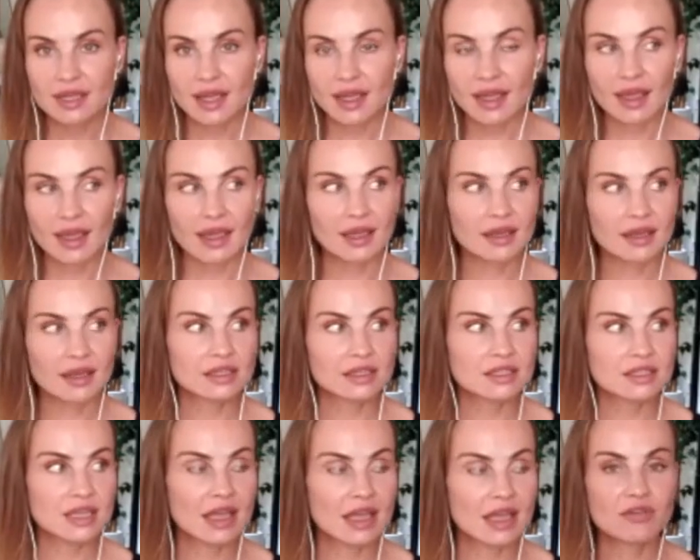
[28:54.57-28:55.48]

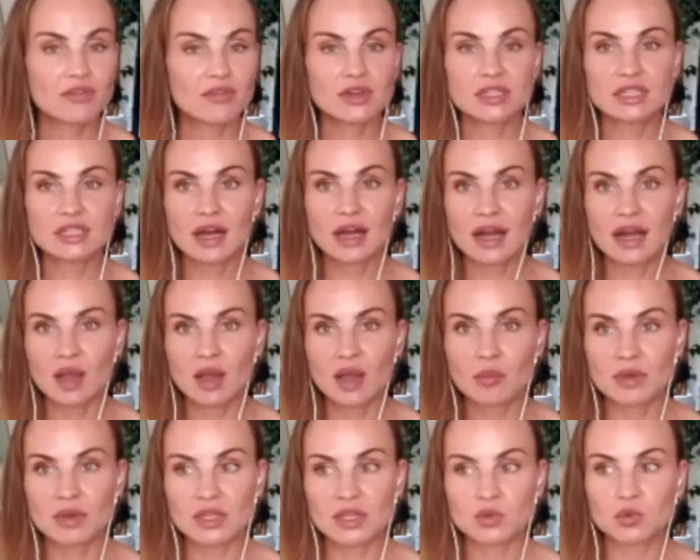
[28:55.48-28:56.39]
And every time
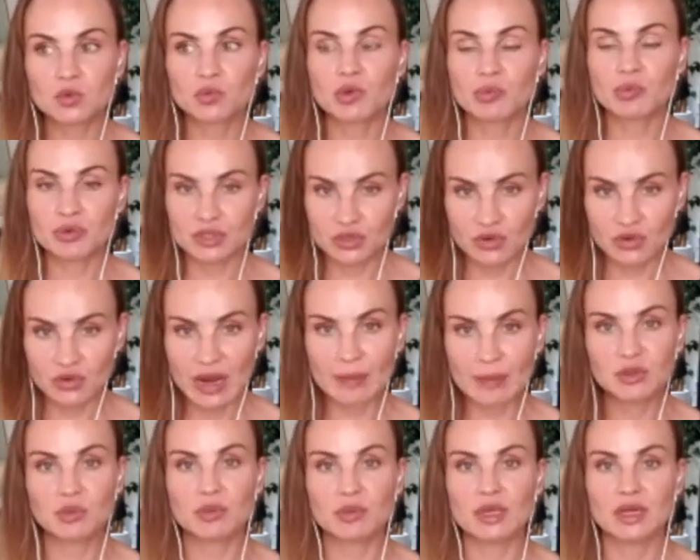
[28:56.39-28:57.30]
it would be
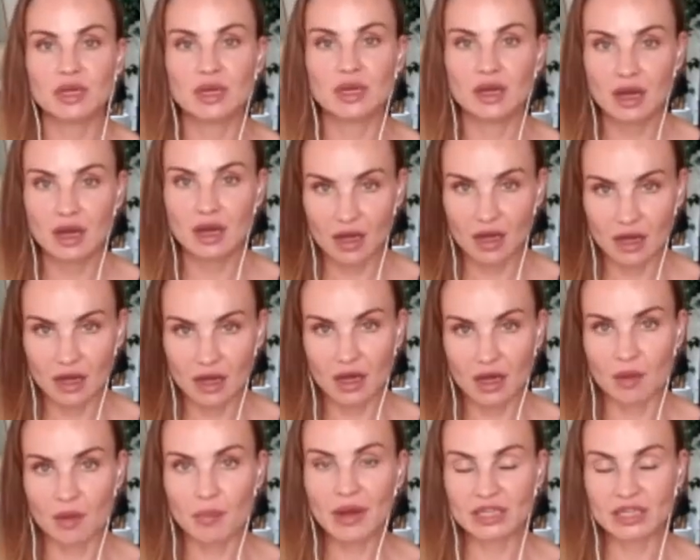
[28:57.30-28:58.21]
prescribed to me
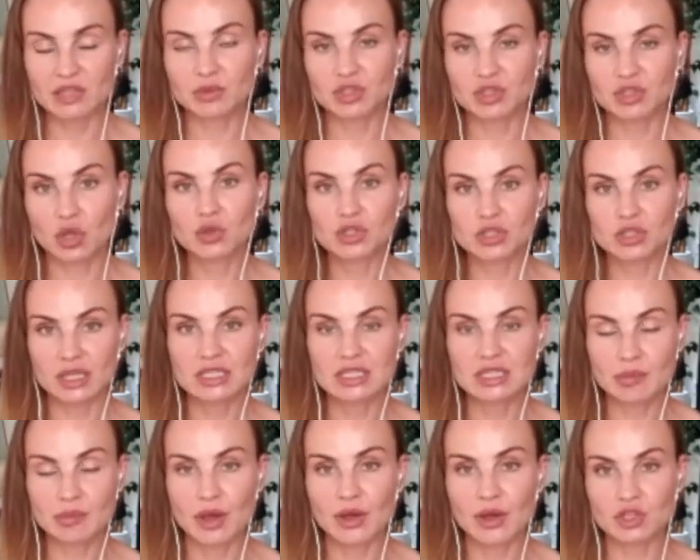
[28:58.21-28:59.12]
by dermatologist,
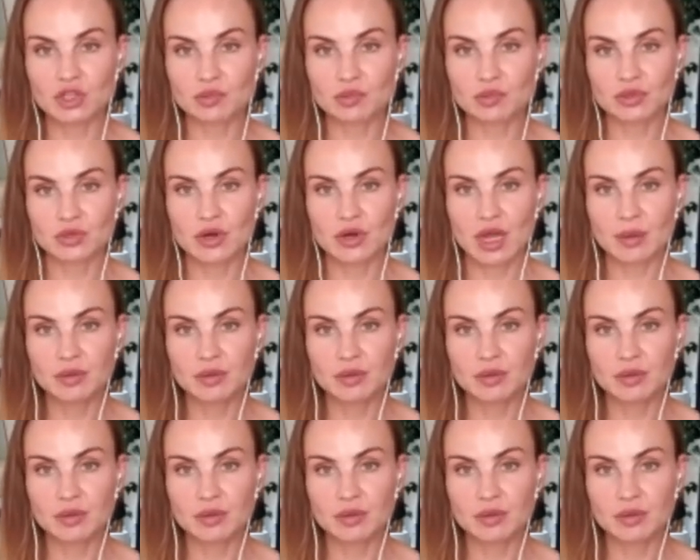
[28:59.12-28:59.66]
antibiotics prescribed.